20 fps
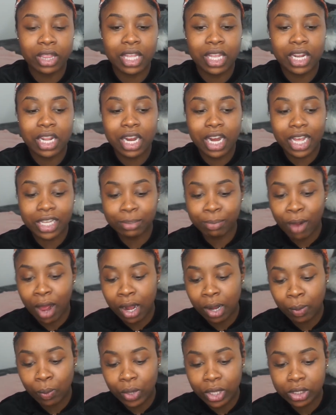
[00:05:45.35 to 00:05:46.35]
Then the next
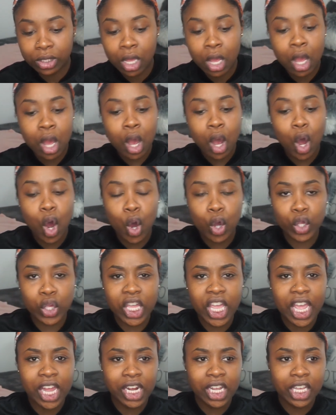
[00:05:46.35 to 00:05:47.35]
problem was, oh you
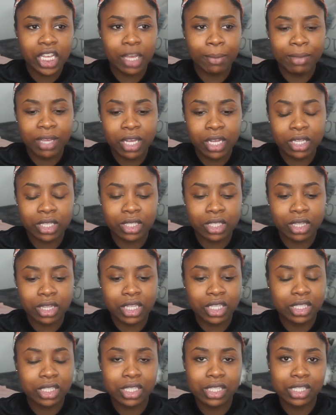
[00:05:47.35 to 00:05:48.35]
can't link it because of
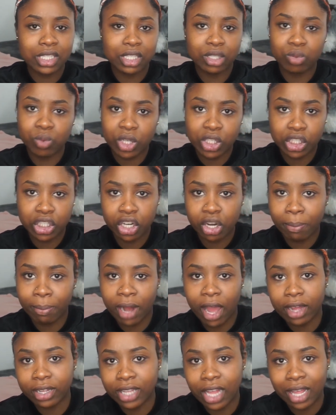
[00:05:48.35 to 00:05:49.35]
this this situation you're
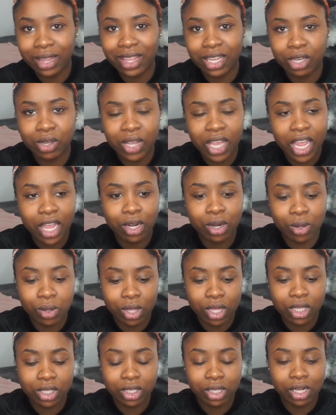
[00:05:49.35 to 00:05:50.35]
blocked out then you can't do
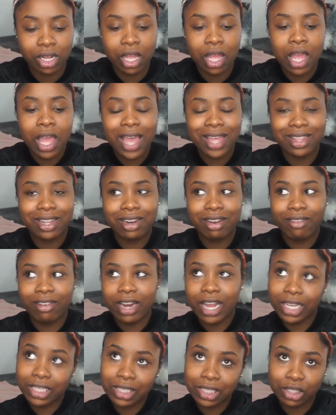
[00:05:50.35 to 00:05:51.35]
this and, and then the
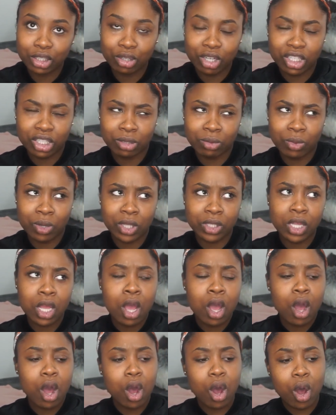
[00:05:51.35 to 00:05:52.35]
next situation was,
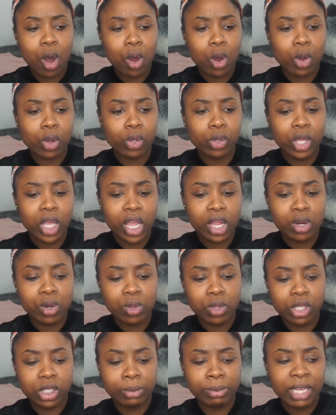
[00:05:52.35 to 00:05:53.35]
oh you can't
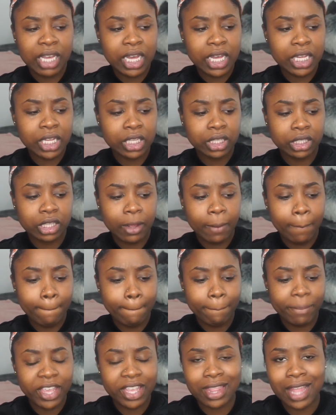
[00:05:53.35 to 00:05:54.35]
do this because
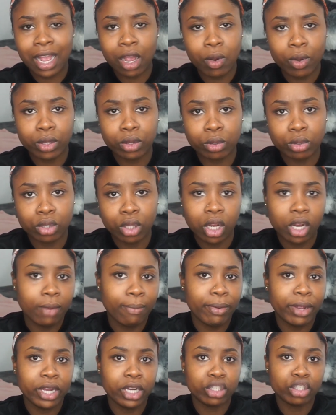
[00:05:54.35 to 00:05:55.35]
it's not going through so you need to
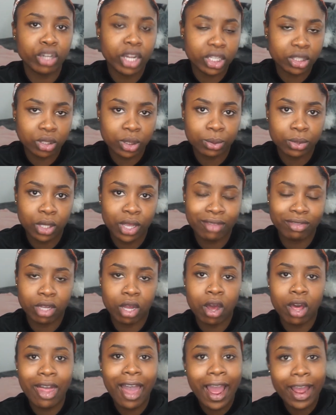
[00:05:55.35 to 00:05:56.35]
bring in a transcript so you have to
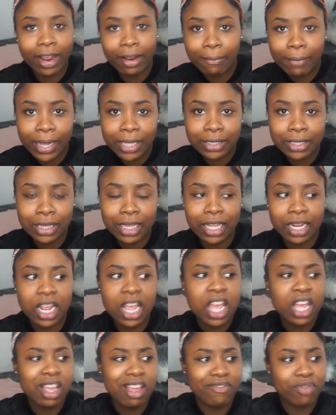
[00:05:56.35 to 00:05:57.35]
call the IRS and then
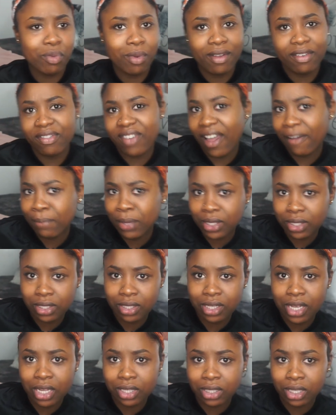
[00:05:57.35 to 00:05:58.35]
you have to wait five
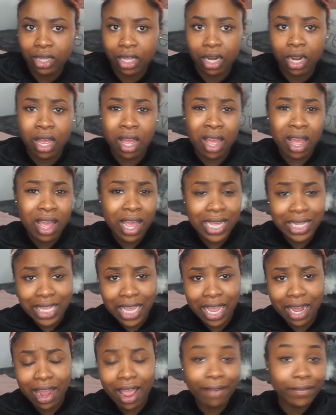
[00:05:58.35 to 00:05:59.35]
business days and then in the
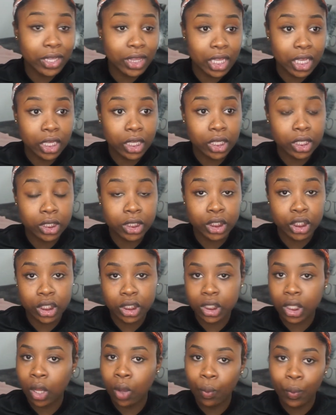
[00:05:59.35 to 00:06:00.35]
end everything
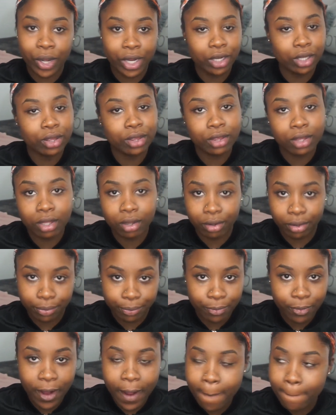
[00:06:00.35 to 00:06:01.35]
just went through
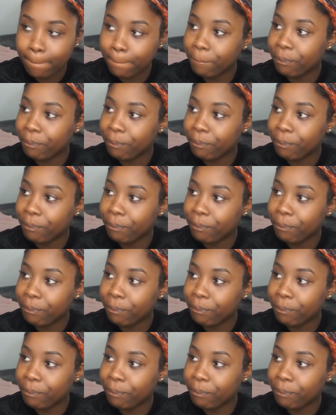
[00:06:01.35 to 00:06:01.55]
right